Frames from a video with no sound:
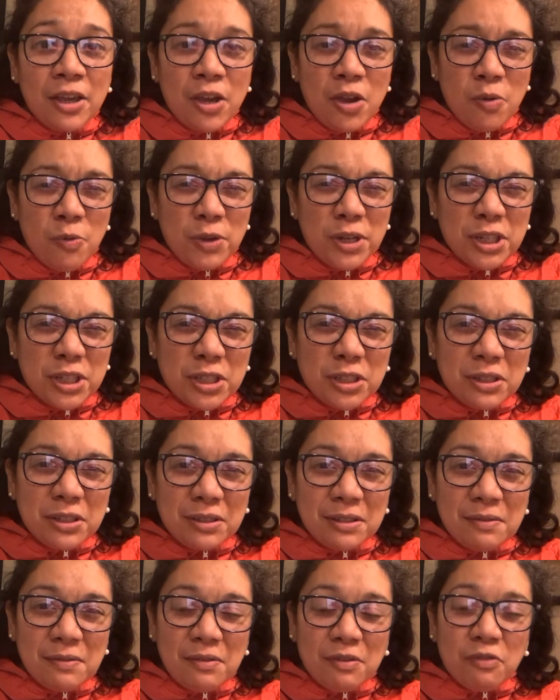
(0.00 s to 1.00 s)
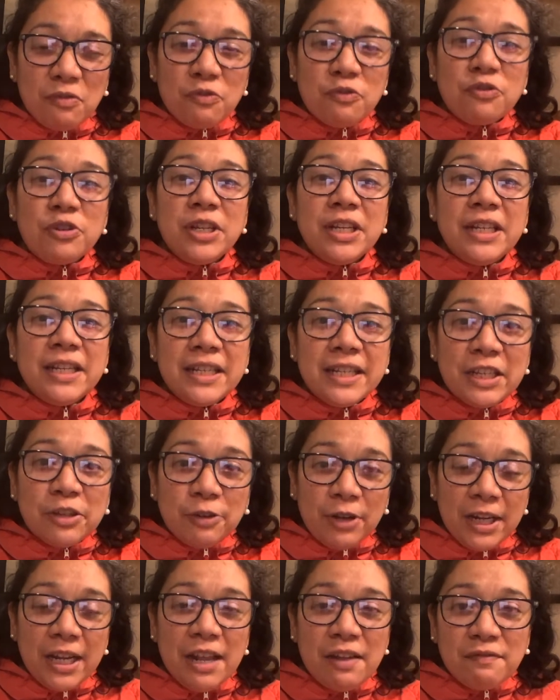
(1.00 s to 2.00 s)
with a really
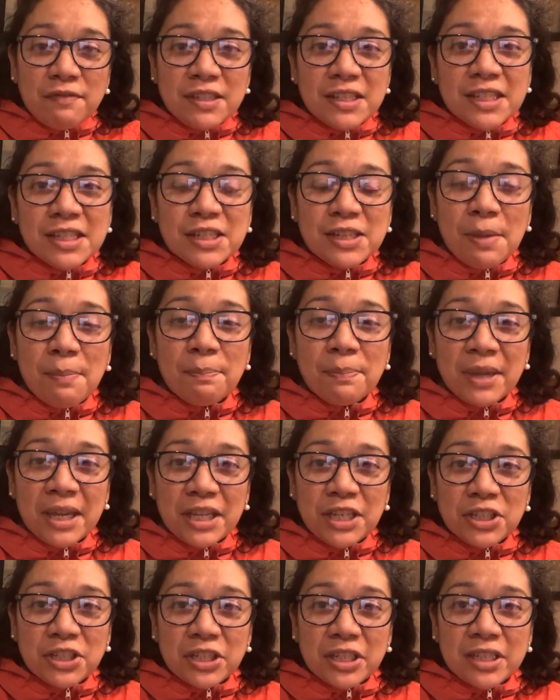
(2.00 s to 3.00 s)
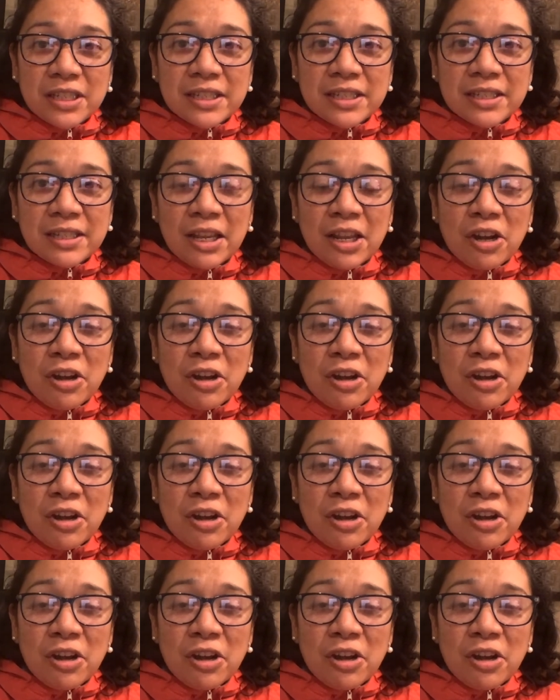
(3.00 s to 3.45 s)
great emphasis on patience,